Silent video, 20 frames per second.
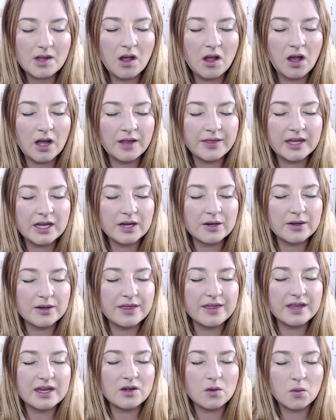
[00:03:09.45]
on the
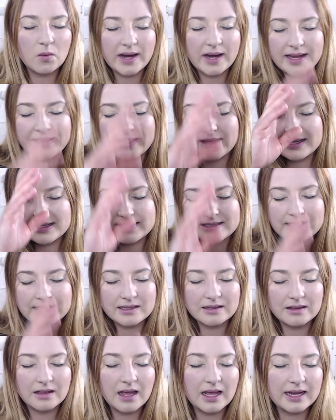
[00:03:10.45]
earth in a way that is in
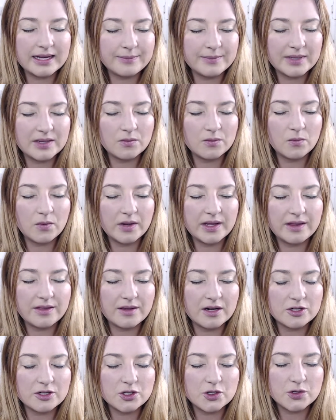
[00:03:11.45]
alignment with
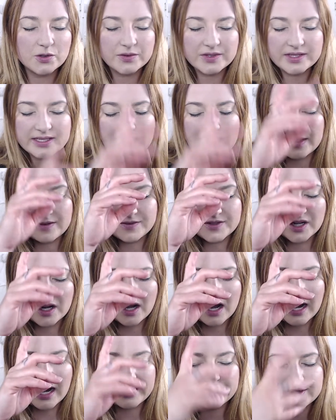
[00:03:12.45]
our true selves, our
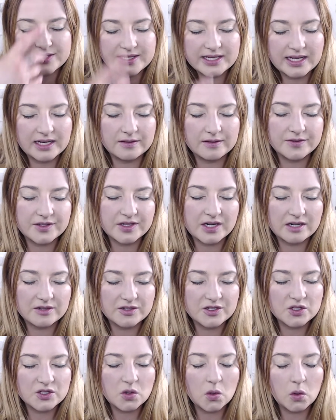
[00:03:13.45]
higher selves, our
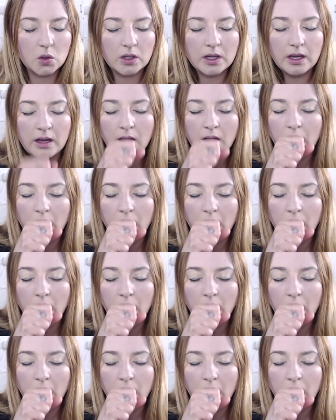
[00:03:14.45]
soul,